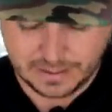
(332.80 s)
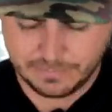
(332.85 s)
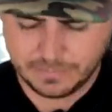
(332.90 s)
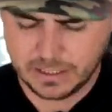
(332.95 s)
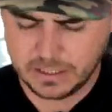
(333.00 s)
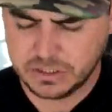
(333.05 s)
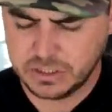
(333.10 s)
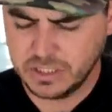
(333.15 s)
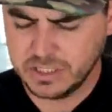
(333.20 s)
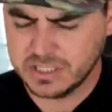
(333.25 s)
I
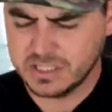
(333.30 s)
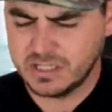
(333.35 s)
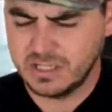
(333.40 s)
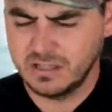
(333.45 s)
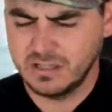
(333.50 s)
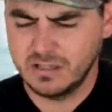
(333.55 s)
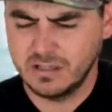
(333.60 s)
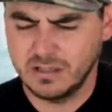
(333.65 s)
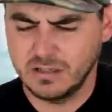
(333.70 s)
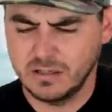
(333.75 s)
mean,
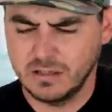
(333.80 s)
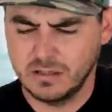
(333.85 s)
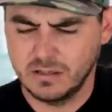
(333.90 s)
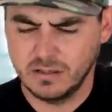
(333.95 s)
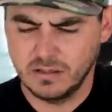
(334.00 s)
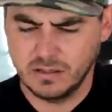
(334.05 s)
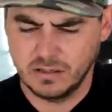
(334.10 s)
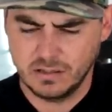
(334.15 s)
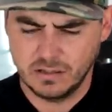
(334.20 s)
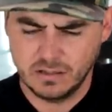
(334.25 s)
just
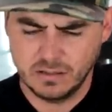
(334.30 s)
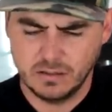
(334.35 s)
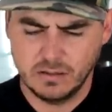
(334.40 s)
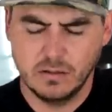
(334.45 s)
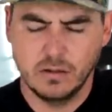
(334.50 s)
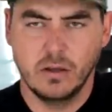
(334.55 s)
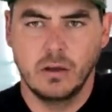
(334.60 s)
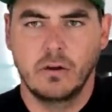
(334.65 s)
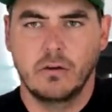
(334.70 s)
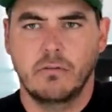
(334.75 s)

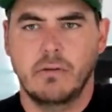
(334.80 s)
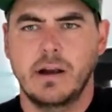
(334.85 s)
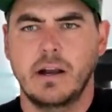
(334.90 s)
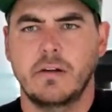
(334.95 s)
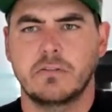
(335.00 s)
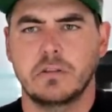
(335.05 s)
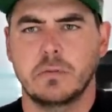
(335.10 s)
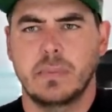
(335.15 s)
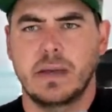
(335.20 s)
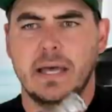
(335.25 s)

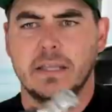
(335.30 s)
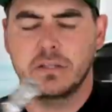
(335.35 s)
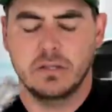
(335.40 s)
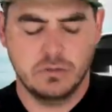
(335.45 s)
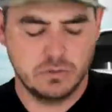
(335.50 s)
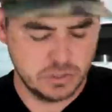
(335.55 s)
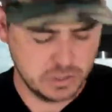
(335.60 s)
right off the bat